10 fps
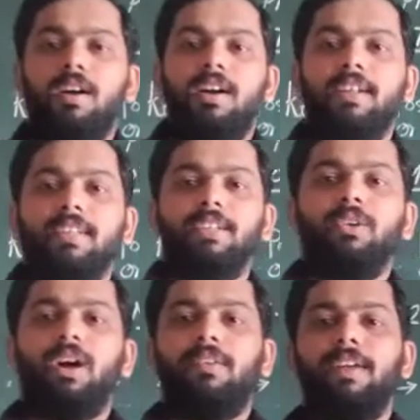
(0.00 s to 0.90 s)
I think
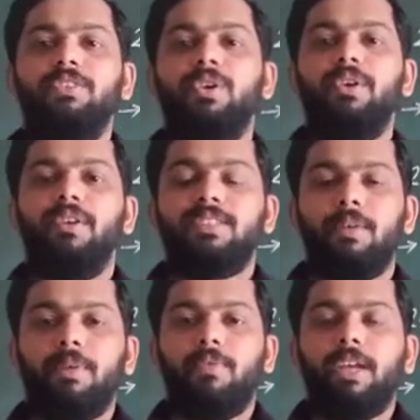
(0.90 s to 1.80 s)
you have enjoyed your
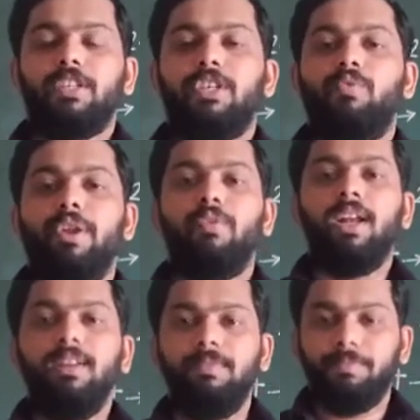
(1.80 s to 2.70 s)
summer vacation very
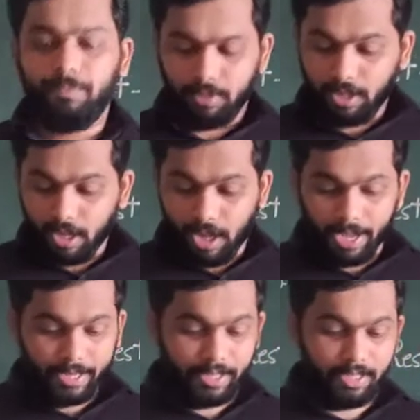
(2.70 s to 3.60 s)
well.
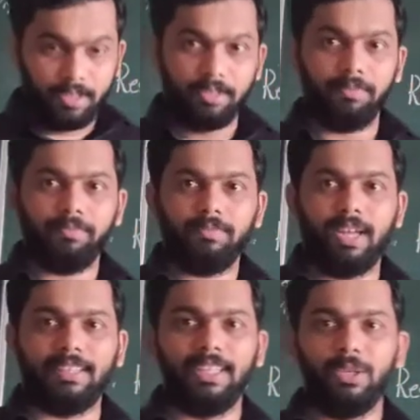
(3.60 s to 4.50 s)
And
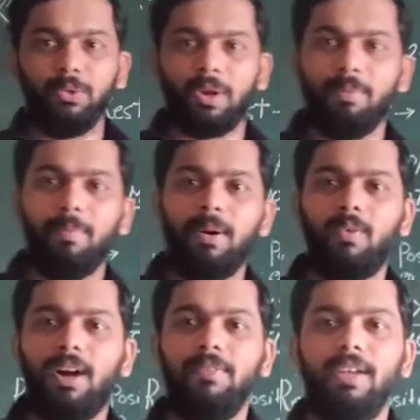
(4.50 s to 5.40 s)
I think you remember
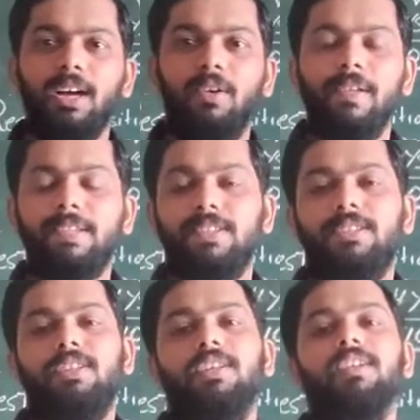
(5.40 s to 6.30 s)
what we have
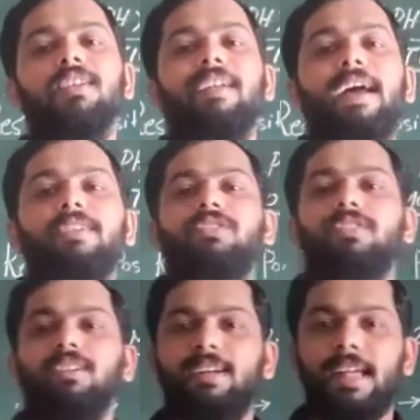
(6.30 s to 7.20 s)
discussed last
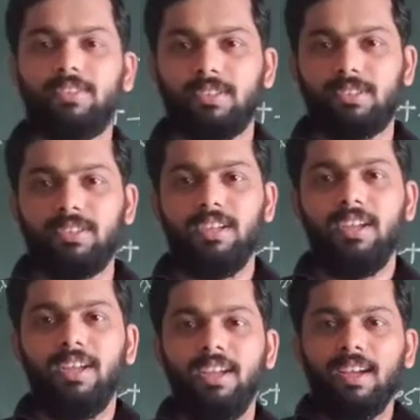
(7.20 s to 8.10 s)
classes.
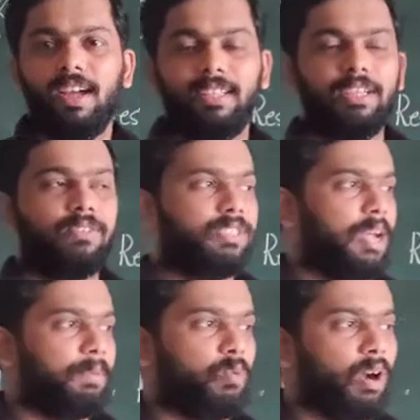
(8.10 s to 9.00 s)
I think
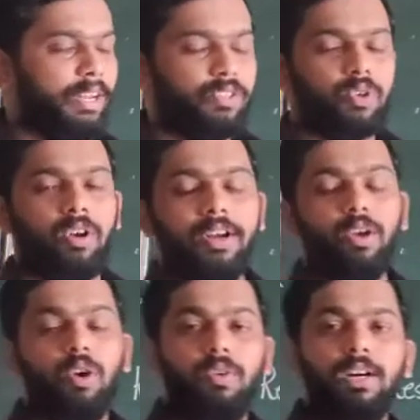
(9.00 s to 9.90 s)
chapter 1 is
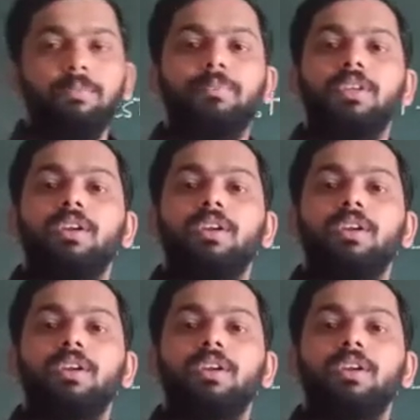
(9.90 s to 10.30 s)
already over.